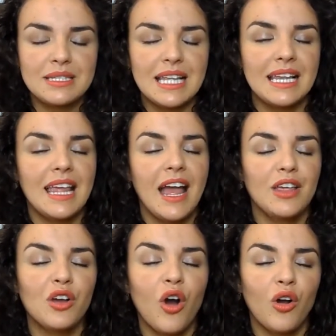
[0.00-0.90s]
with
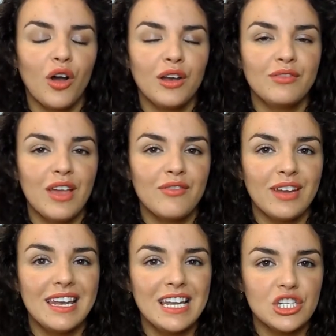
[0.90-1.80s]
skincare you can't kind of give
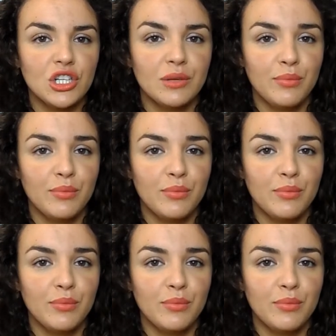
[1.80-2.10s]
an initial